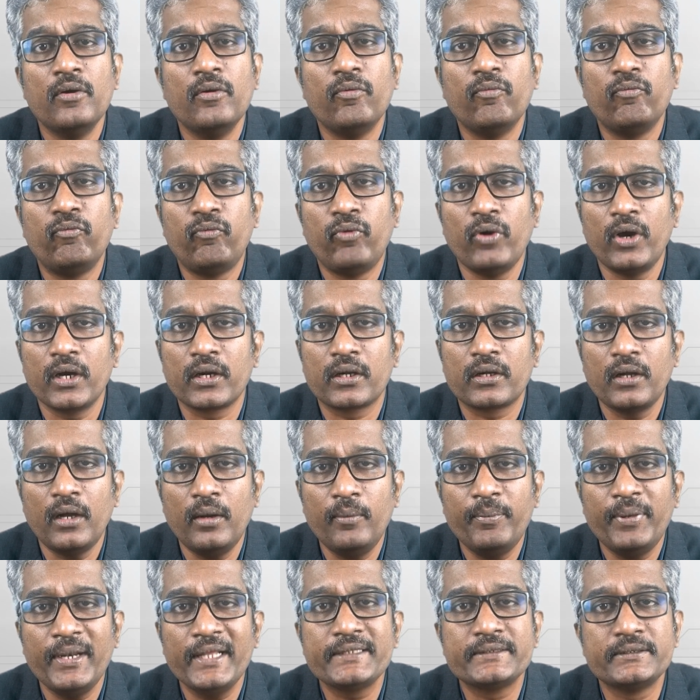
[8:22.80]
For
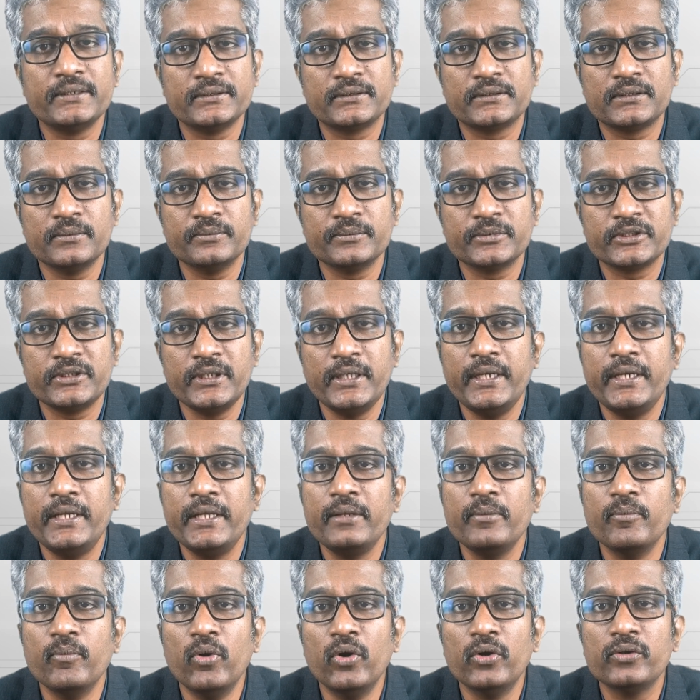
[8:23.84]
complex systems
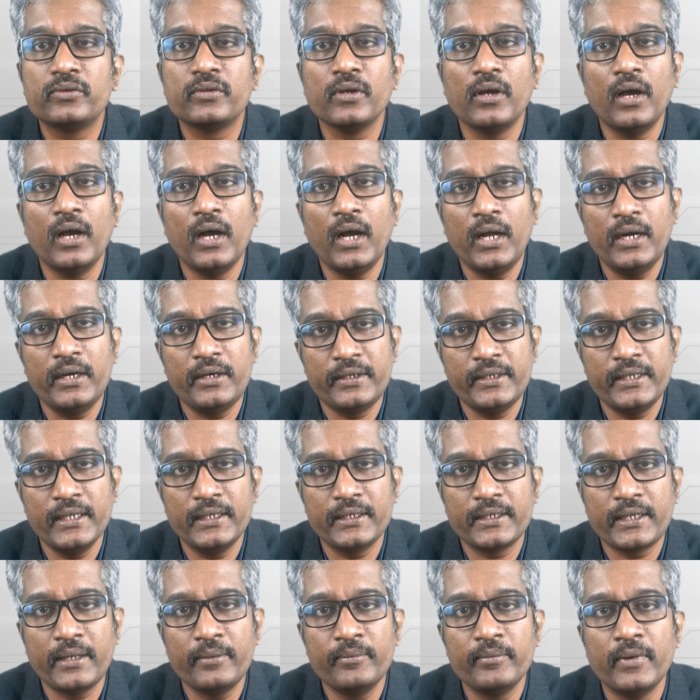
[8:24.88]
needing both hard
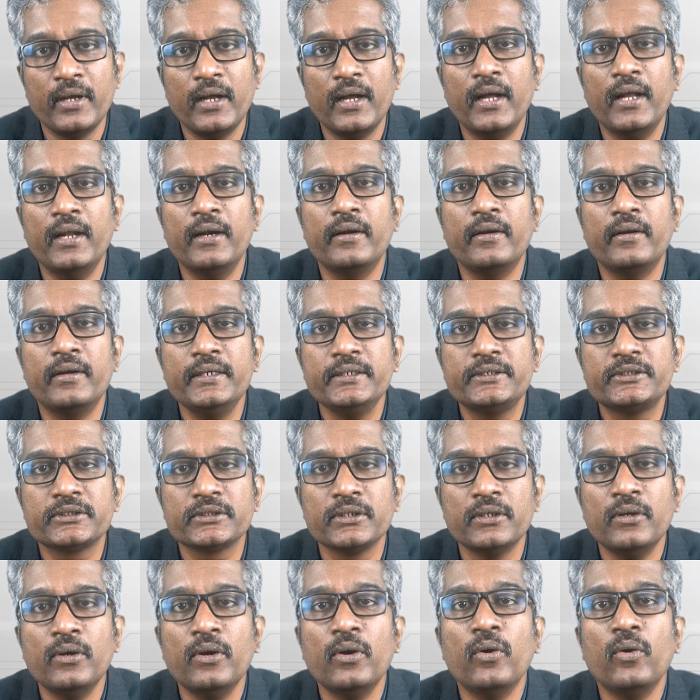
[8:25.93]
real-time and rich
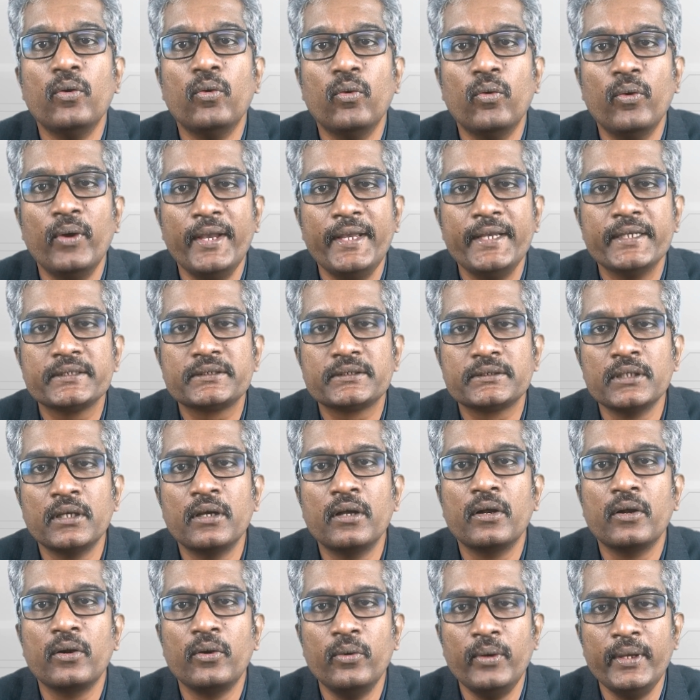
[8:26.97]
OS
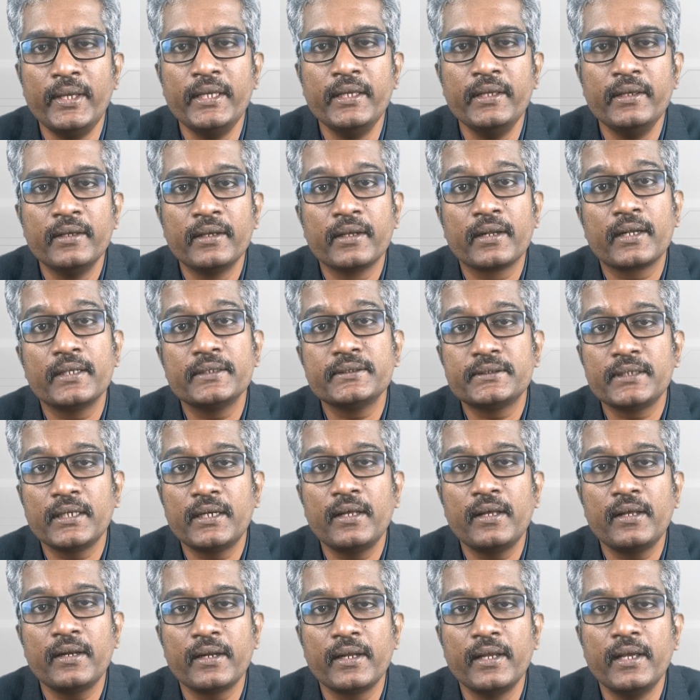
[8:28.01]
GUI,
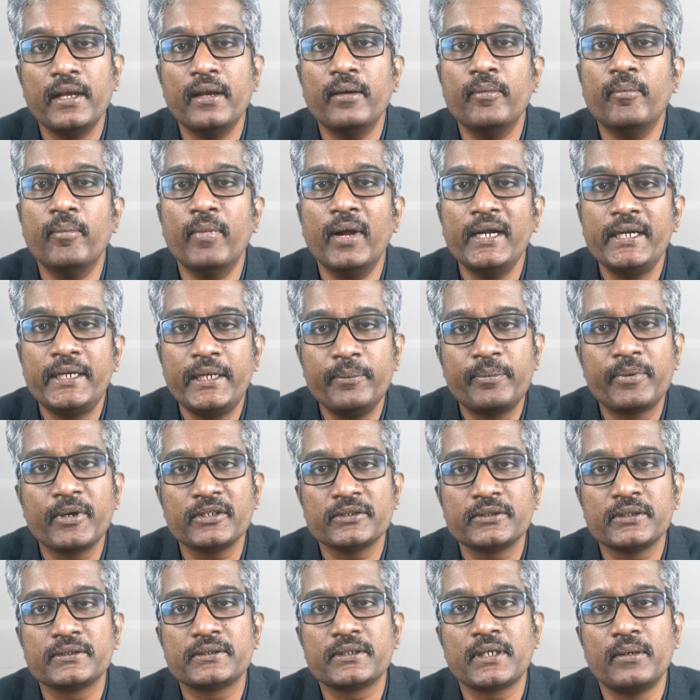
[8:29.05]
consider a
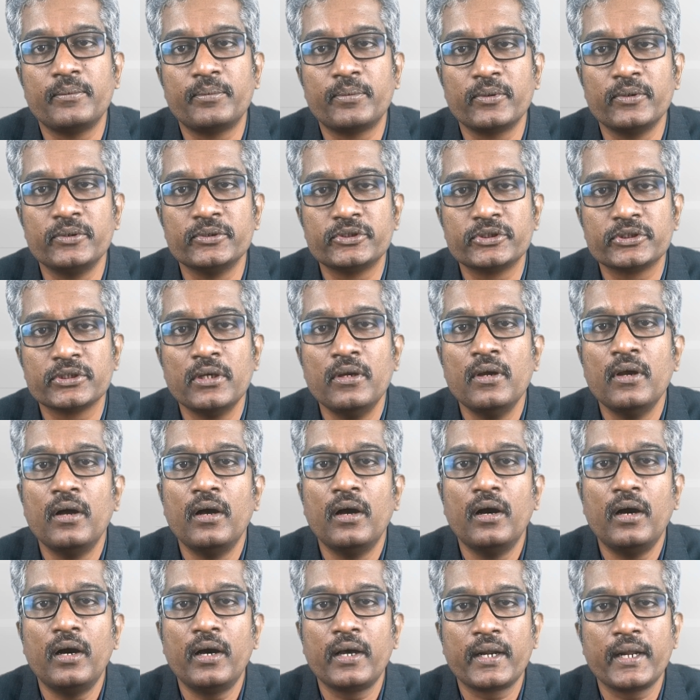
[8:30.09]
multiprocessor approach
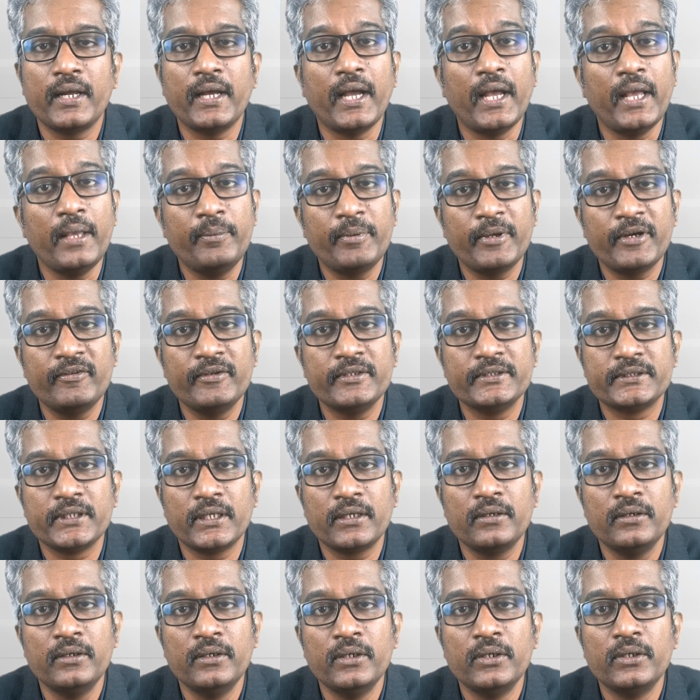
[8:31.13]
or a
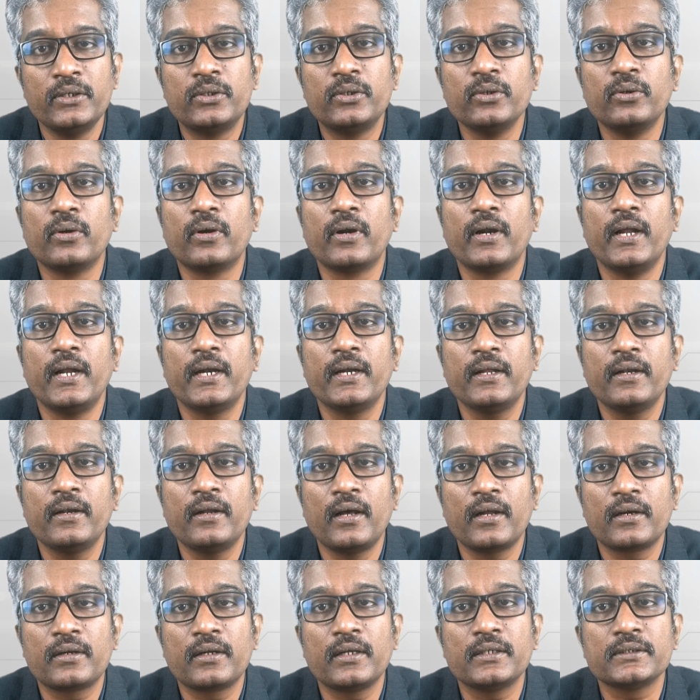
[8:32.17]
hypervisor to run an
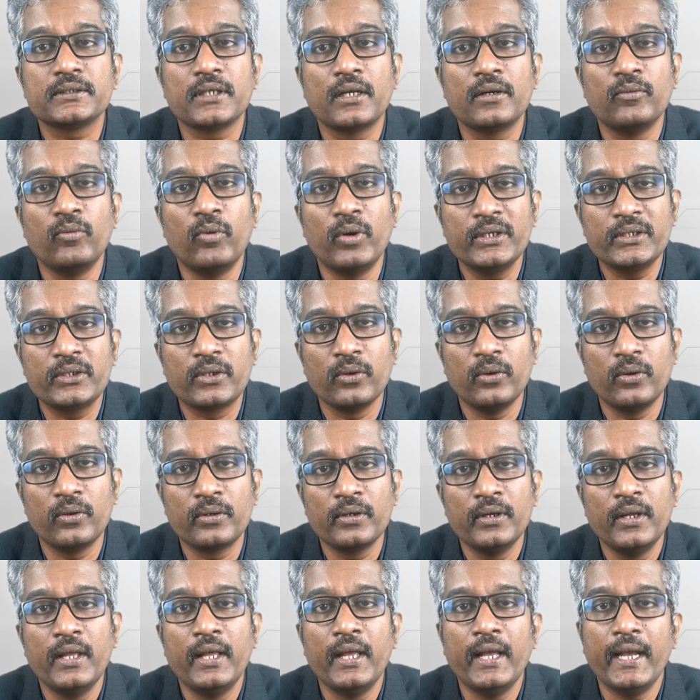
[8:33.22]
RTOS on one core
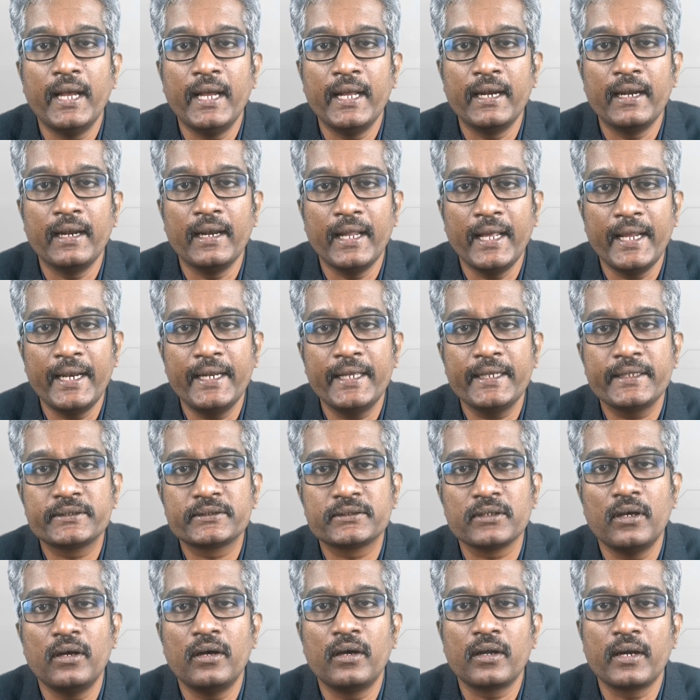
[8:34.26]
and Linux
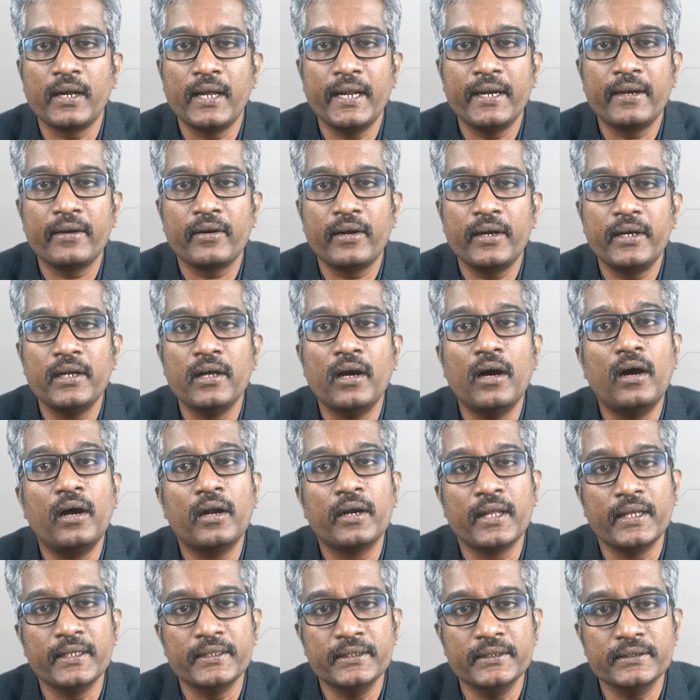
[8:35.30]
or Android on
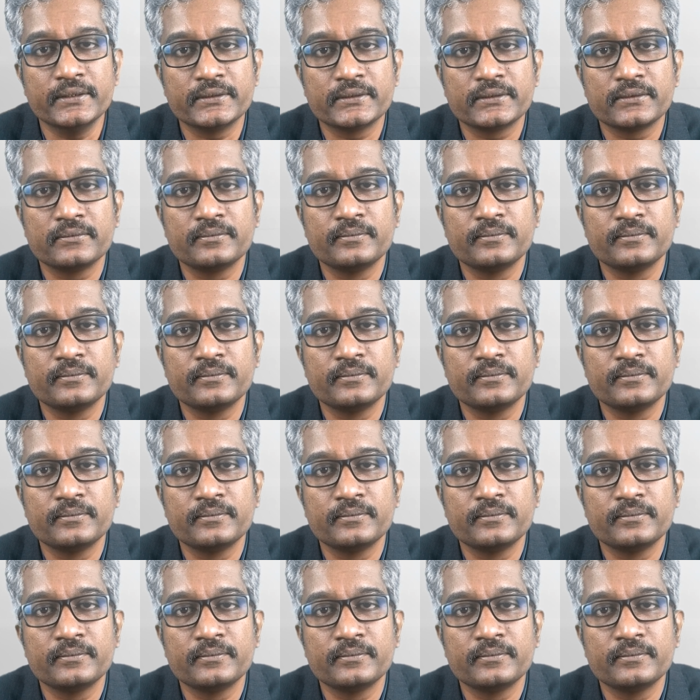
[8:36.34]
others.